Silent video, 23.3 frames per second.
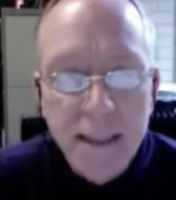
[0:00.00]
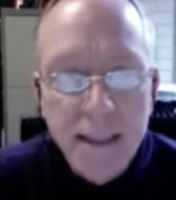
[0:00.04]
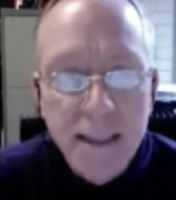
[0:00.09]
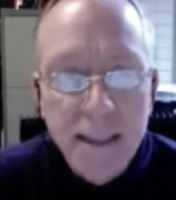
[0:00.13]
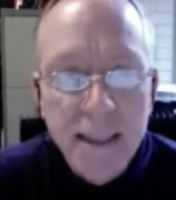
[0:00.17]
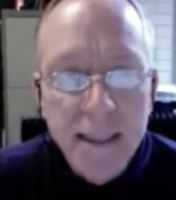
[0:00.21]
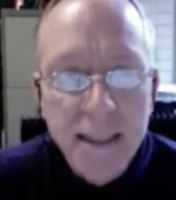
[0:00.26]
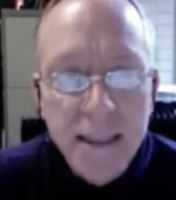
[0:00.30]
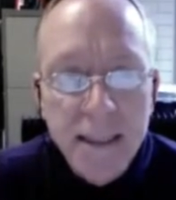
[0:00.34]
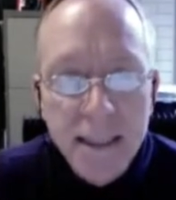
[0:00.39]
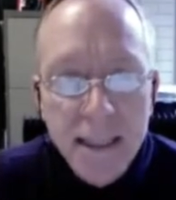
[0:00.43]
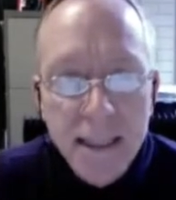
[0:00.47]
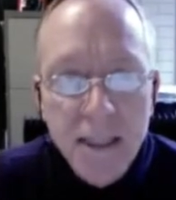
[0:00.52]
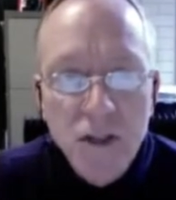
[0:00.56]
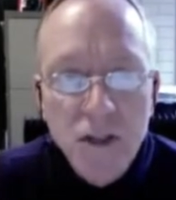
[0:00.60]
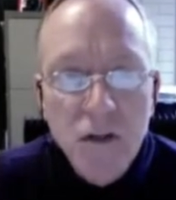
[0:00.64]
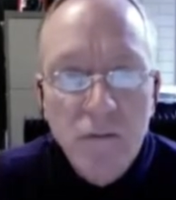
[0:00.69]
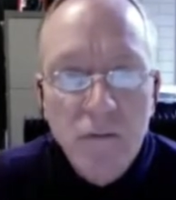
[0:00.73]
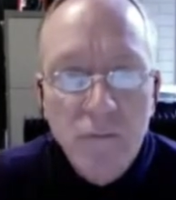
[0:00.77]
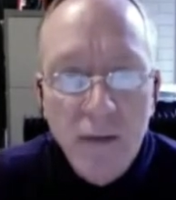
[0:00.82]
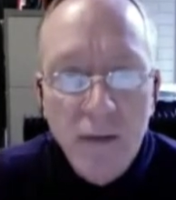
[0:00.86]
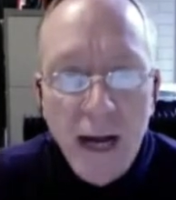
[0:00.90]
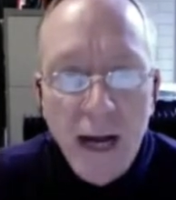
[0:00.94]
the
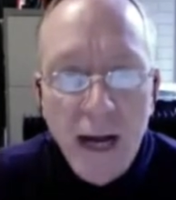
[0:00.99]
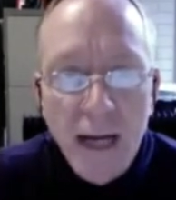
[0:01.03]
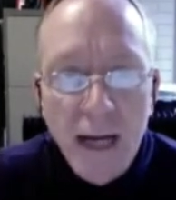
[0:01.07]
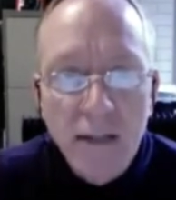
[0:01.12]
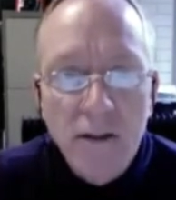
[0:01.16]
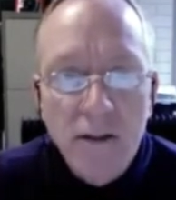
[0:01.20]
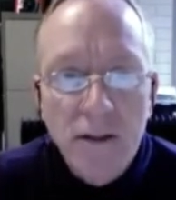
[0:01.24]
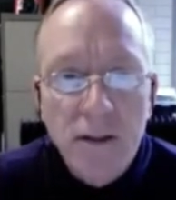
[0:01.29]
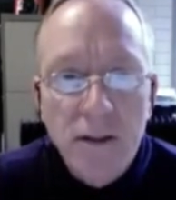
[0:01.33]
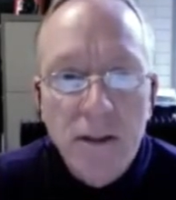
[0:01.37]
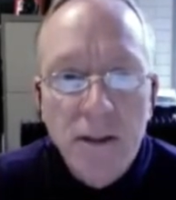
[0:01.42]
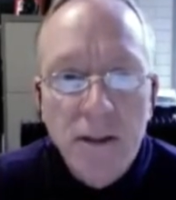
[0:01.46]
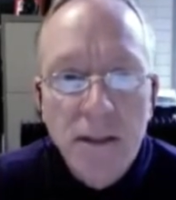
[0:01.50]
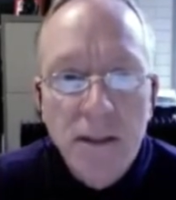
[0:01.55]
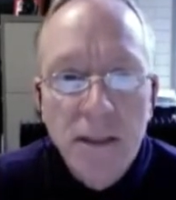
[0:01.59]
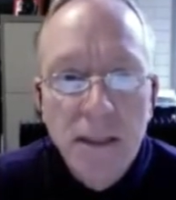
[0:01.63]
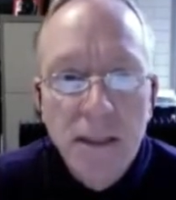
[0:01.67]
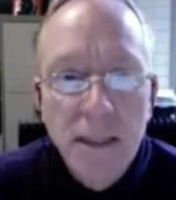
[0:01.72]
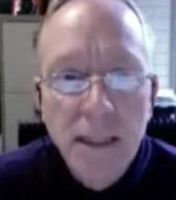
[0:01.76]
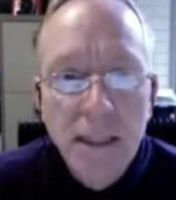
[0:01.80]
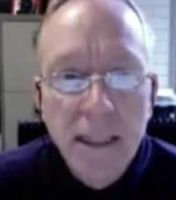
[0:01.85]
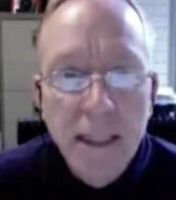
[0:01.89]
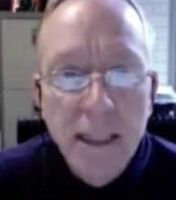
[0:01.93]
essential factor
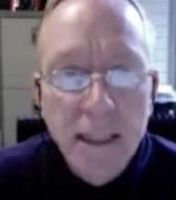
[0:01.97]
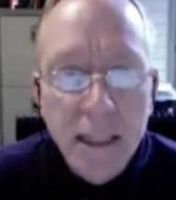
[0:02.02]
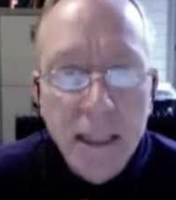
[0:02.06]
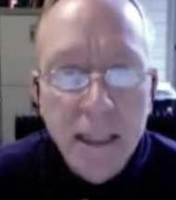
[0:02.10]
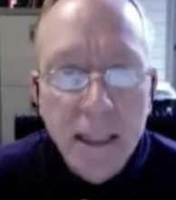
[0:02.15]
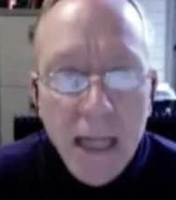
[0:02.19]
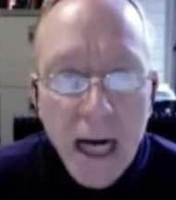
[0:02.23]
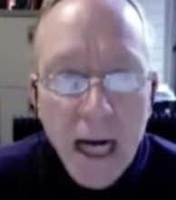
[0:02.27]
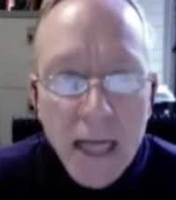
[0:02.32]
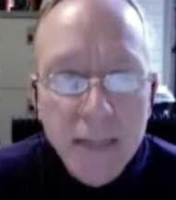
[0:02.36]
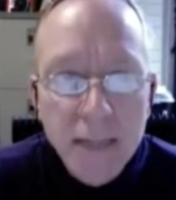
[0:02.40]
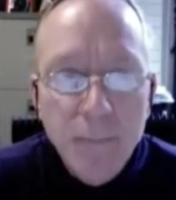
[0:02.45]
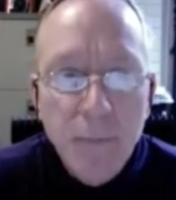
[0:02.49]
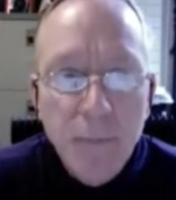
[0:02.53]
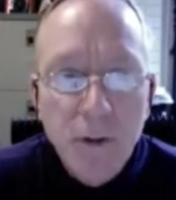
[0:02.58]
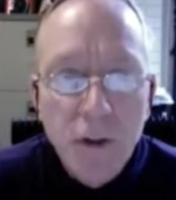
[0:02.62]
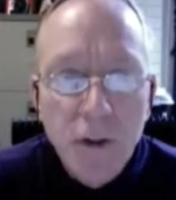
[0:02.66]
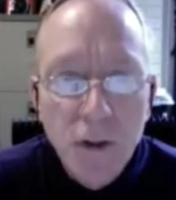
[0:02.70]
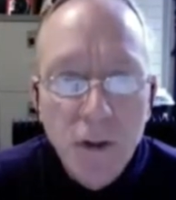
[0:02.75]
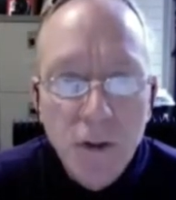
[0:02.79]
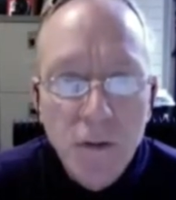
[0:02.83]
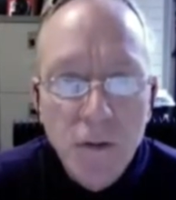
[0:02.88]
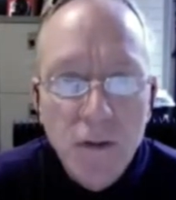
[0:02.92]
in the gospel
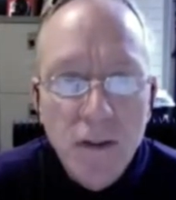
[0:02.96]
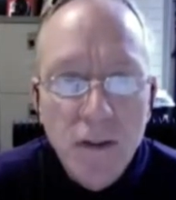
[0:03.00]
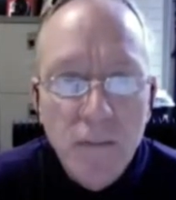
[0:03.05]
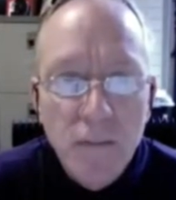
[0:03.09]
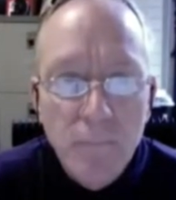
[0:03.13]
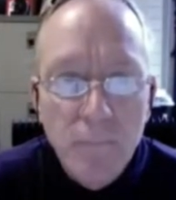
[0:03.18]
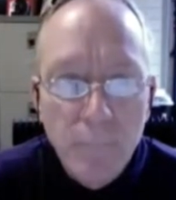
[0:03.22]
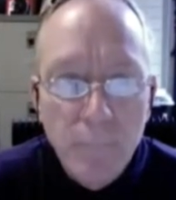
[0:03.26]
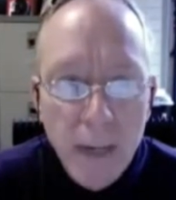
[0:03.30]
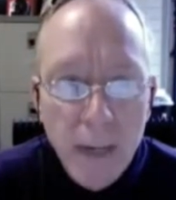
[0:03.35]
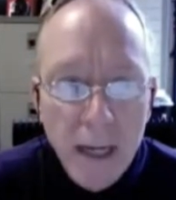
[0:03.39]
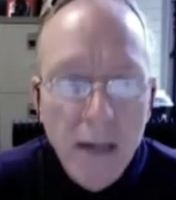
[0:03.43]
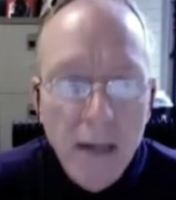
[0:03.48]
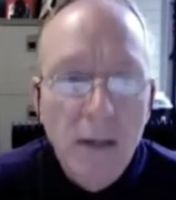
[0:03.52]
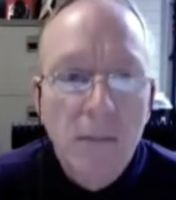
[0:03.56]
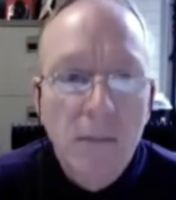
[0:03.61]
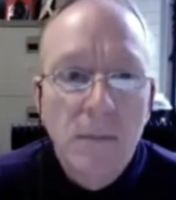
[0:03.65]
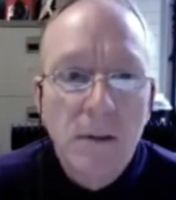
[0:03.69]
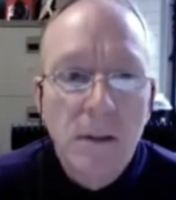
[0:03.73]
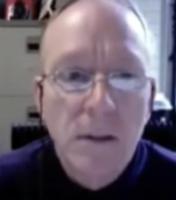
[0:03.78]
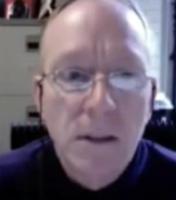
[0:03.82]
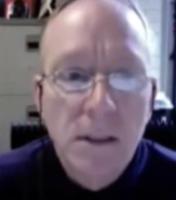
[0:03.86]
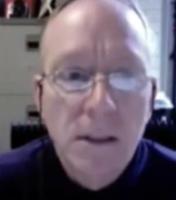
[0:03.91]
use of
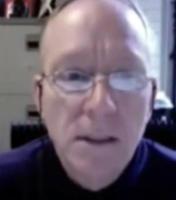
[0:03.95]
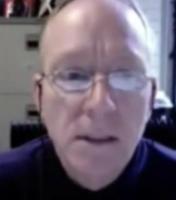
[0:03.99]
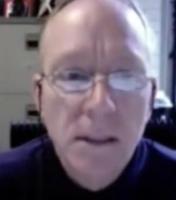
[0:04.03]
parable